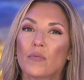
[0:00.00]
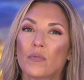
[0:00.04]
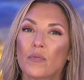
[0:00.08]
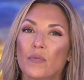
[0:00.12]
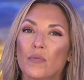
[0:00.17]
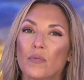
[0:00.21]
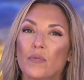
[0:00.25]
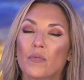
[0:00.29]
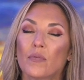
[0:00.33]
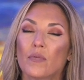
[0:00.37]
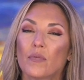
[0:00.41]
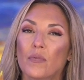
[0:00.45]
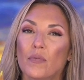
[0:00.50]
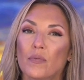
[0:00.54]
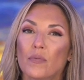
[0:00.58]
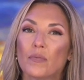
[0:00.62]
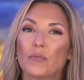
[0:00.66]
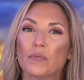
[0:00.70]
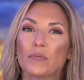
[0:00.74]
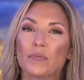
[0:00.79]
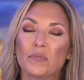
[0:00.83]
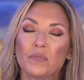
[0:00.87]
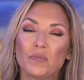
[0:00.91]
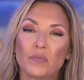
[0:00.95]

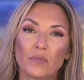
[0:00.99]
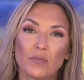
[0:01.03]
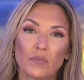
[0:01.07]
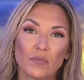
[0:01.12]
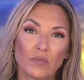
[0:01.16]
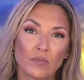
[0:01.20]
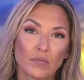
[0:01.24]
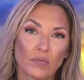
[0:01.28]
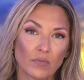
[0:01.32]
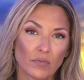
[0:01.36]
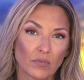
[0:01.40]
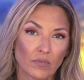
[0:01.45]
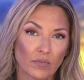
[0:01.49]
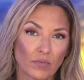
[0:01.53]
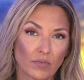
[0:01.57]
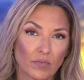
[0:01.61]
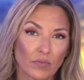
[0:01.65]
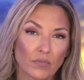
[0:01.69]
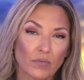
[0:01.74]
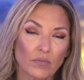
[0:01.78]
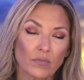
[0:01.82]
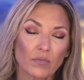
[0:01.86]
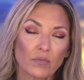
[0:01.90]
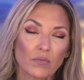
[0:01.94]

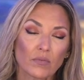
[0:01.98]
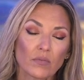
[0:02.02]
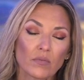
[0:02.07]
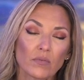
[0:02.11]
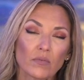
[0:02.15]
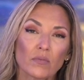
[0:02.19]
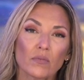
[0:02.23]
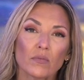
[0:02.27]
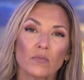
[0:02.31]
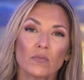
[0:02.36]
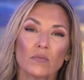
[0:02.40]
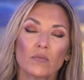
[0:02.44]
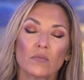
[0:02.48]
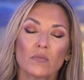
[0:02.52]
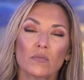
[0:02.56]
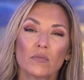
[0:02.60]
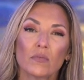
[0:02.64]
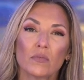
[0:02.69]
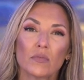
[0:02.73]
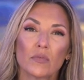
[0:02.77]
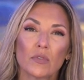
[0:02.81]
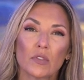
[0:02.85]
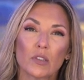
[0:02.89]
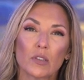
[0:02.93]

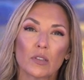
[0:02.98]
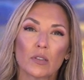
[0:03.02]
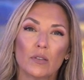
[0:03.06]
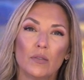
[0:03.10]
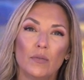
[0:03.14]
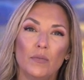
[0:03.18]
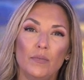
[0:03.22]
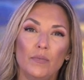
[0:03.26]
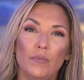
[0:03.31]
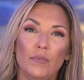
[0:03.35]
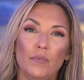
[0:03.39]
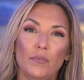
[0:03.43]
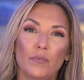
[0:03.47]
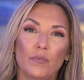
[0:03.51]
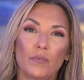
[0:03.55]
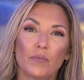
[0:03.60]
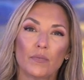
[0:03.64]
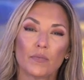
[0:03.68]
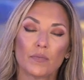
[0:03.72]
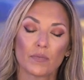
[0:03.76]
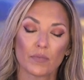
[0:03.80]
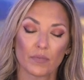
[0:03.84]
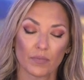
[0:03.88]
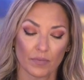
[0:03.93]

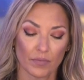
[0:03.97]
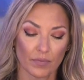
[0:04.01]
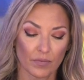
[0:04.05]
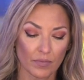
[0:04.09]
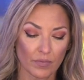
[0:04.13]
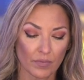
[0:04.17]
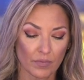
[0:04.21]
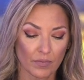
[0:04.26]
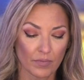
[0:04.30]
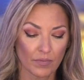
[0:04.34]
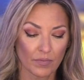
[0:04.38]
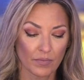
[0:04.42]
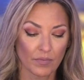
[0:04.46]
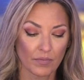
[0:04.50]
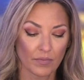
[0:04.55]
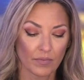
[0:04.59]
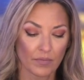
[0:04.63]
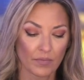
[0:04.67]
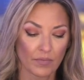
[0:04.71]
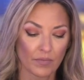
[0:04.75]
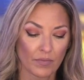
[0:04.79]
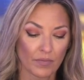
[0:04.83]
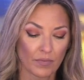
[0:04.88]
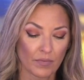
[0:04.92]

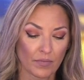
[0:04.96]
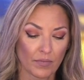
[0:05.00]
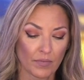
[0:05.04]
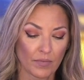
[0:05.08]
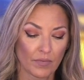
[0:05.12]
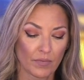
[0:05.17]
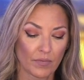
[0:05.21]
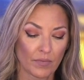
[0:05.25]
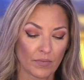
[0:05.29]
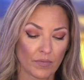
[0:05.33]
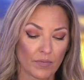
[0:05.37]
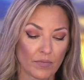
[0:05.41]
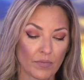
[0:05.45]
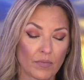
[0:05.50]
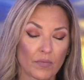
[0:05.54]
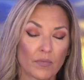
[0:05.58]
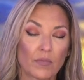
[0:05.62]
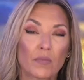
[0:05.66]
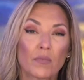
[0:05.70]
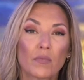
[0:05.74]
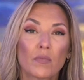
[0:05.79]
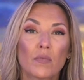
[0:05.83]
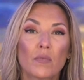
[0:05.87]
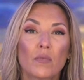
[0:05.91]

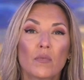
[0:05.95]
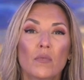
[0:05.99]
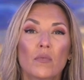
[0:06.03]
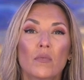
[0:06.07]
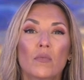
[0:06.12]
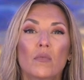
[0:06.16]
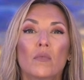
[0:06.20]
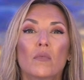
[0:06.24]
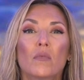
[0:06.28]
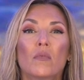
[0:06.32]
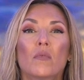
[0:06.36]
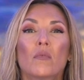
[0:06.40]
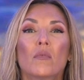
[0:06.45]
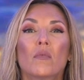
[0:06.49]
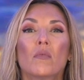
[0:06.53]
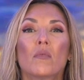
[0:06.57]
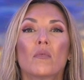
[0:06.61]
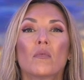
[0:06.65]
(silent)